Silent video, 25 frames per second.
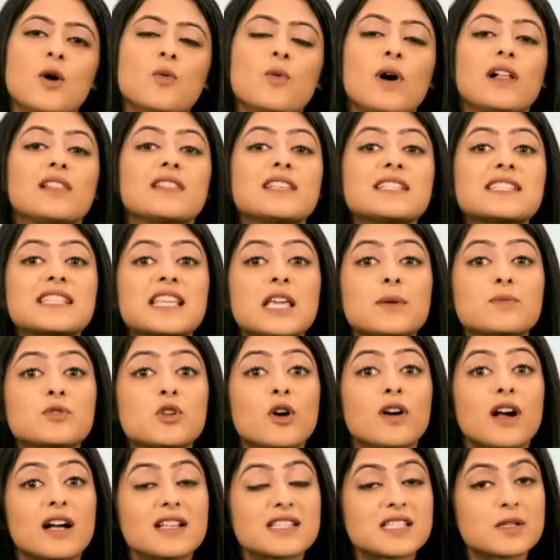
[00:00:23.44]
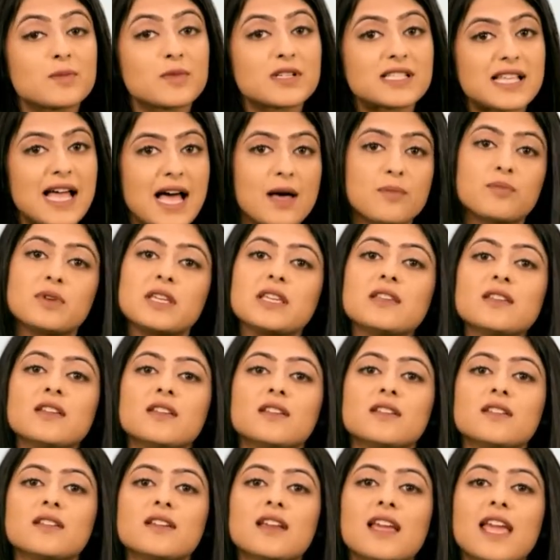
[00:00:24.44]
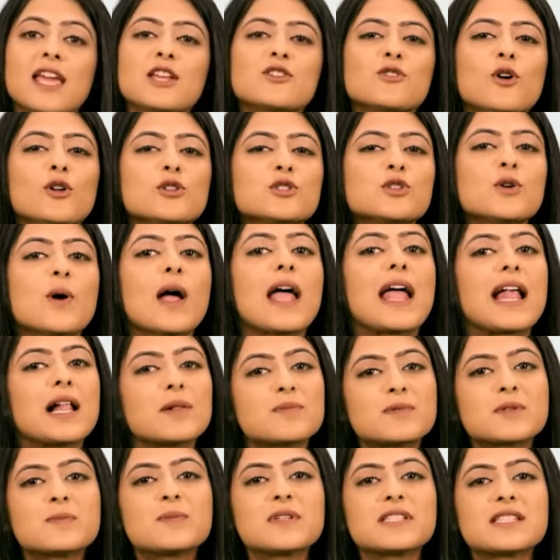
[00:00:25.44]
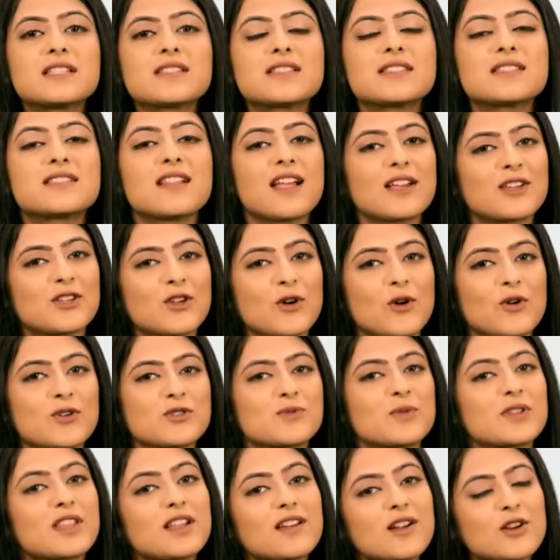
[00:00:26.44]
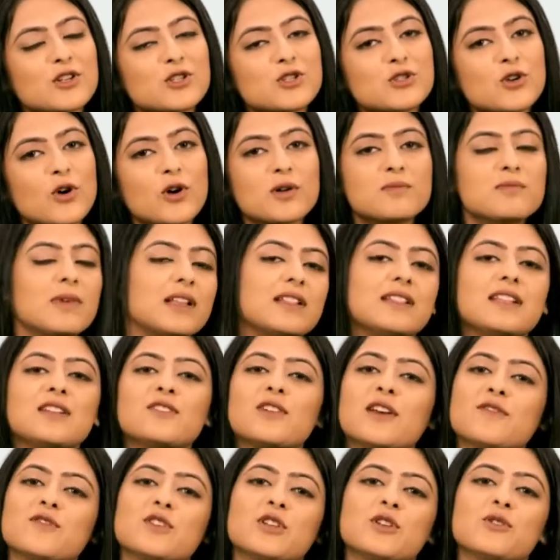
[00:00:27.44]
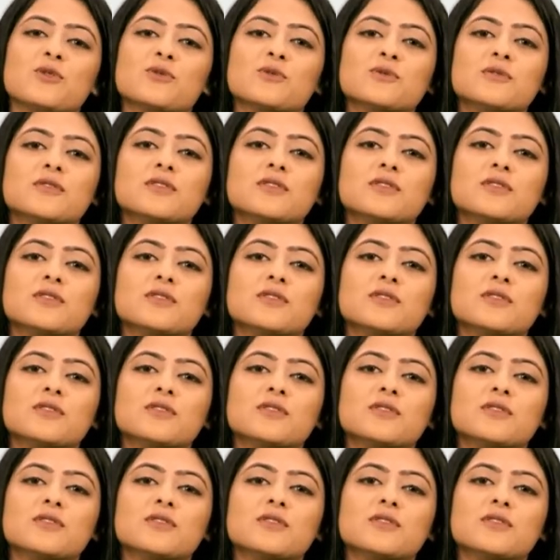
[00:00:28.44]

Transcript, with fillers: While this keeps your customers happy, it also helps businesses like yours with an assured monthly revenue.